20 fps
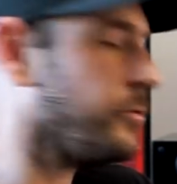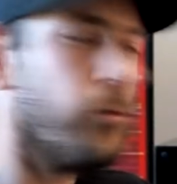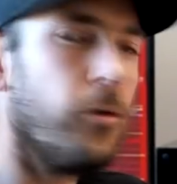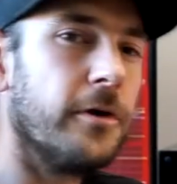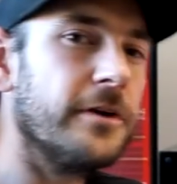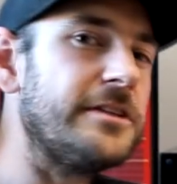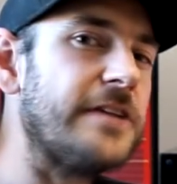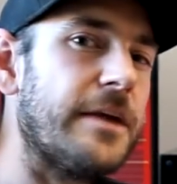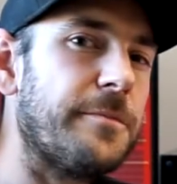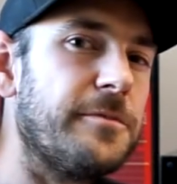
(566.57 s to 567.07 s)
the
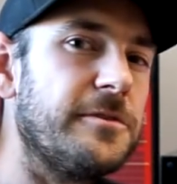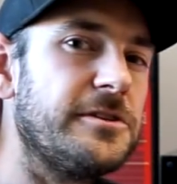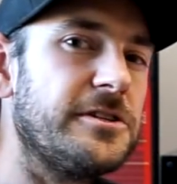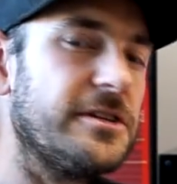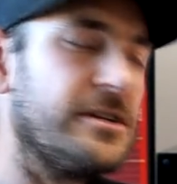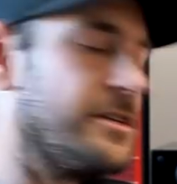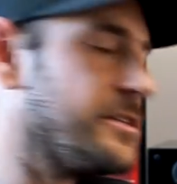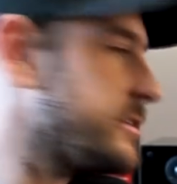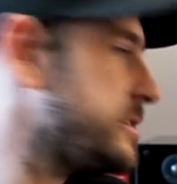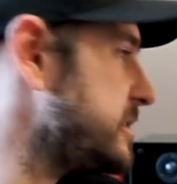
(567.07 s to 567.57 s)
water
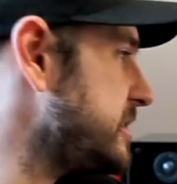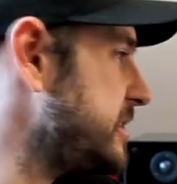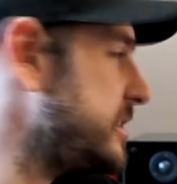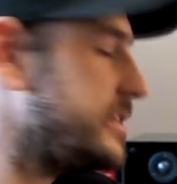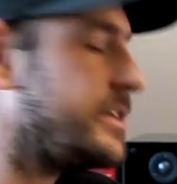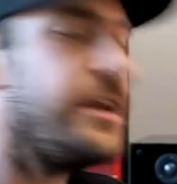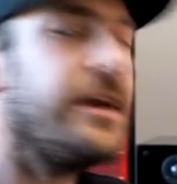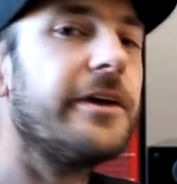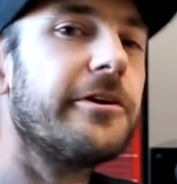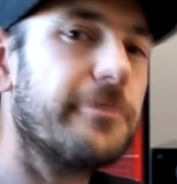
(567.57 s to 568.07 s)
temperatures
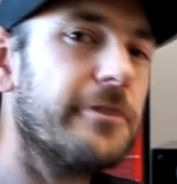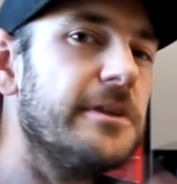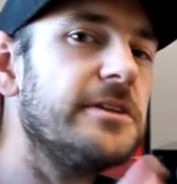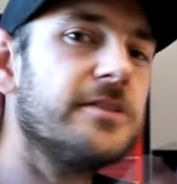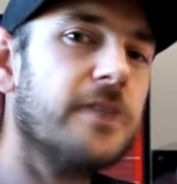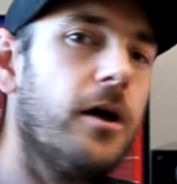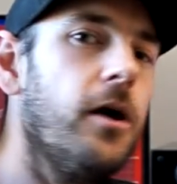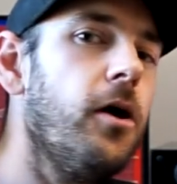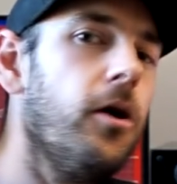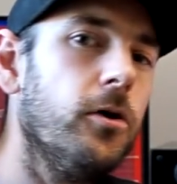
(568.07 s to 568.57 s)
didn't
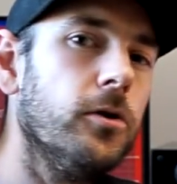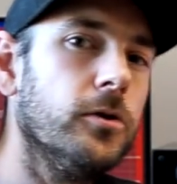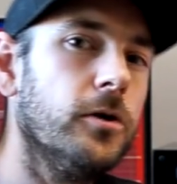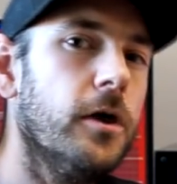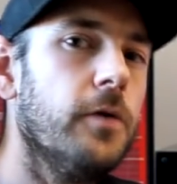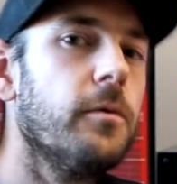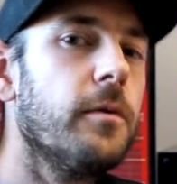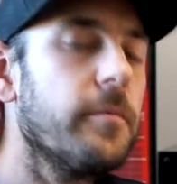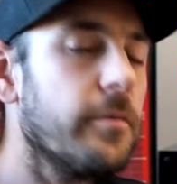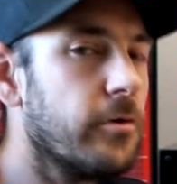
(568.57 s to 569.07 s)
increase a whole
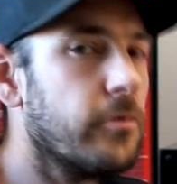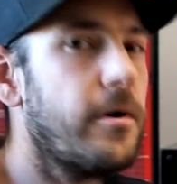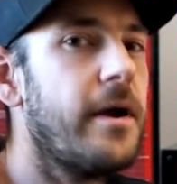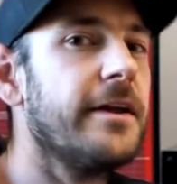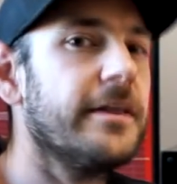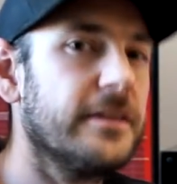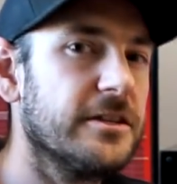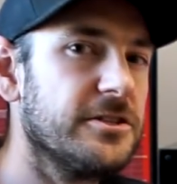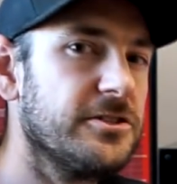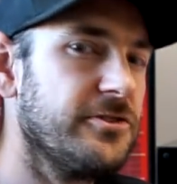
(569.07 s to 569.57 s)
lot when we were
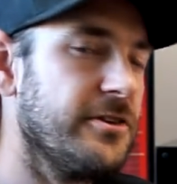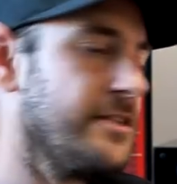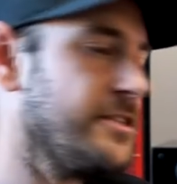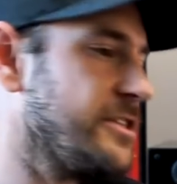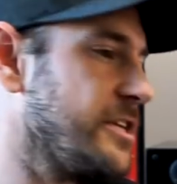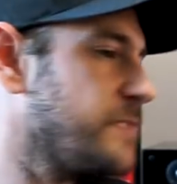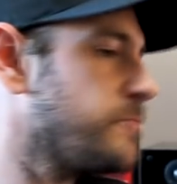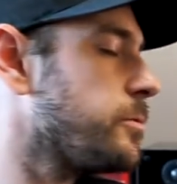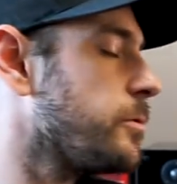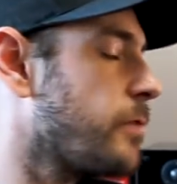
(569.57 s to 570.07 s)
running the stress
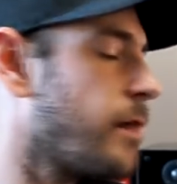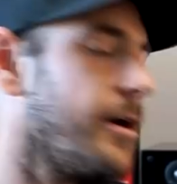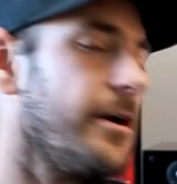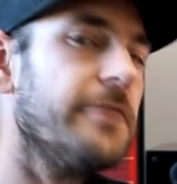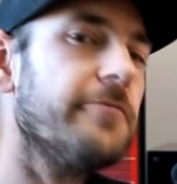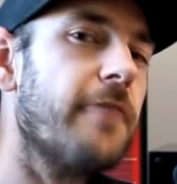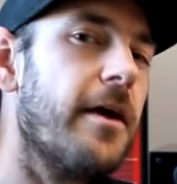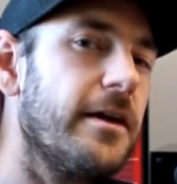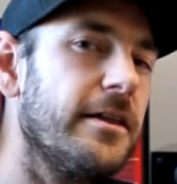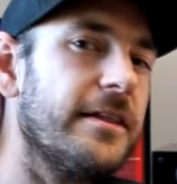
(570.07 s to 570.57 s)
test. We were
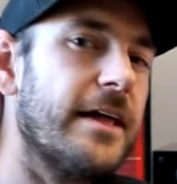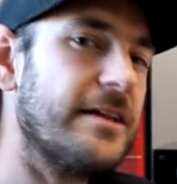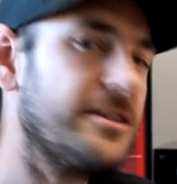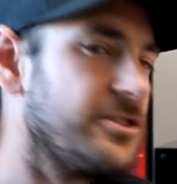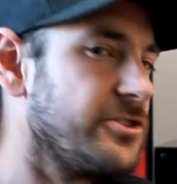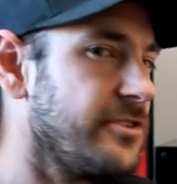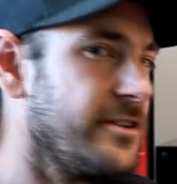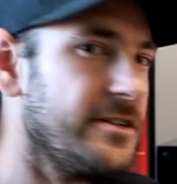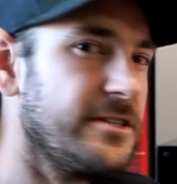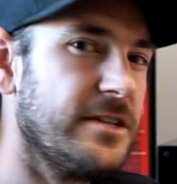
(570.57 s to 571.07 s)
only running that
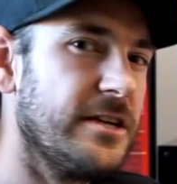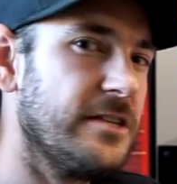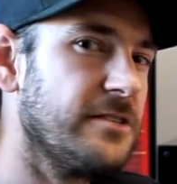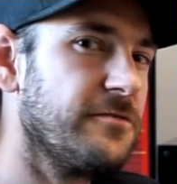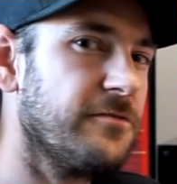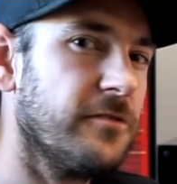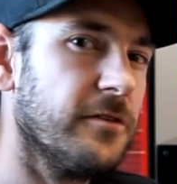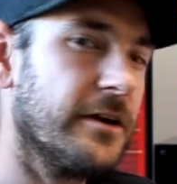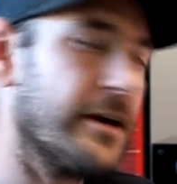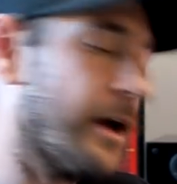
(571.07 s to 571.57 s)
stress
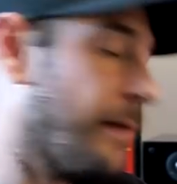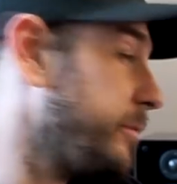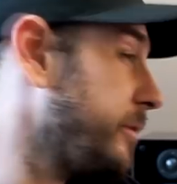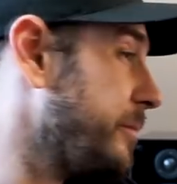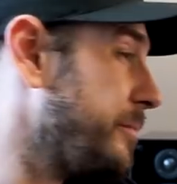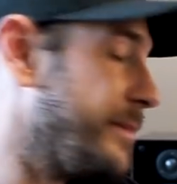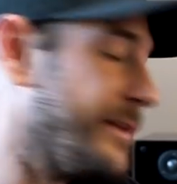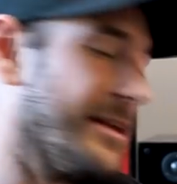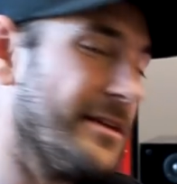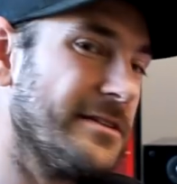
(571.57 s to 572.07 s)
test for a couple
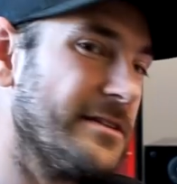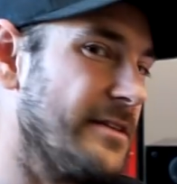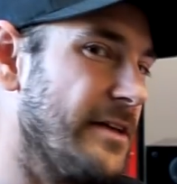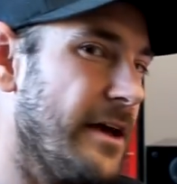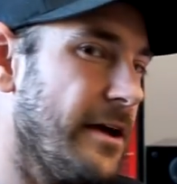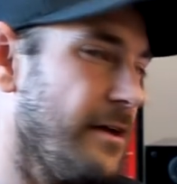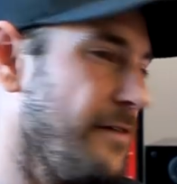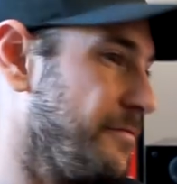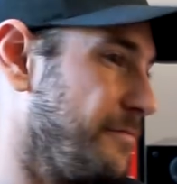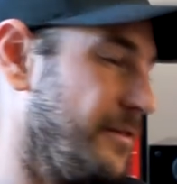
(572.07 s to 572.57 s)
of minutes
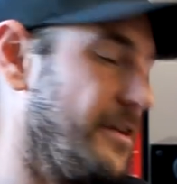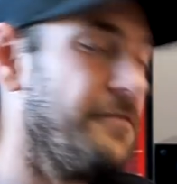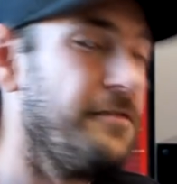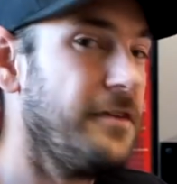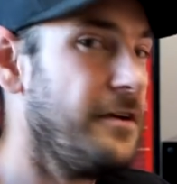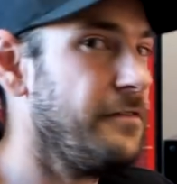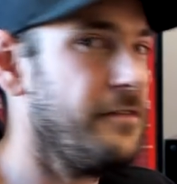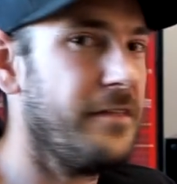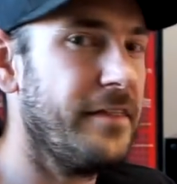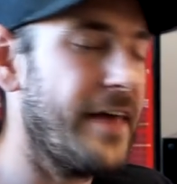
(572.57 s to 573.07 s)
there, if
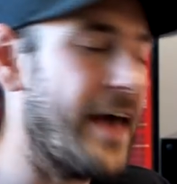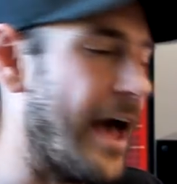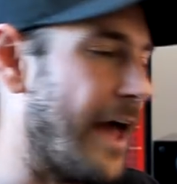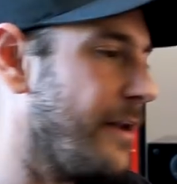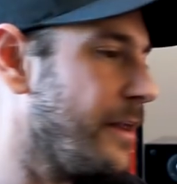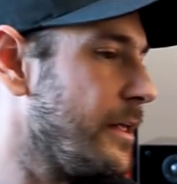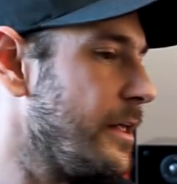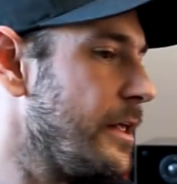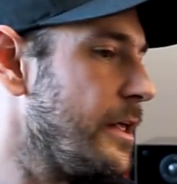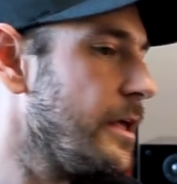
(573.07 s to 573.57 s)
even that.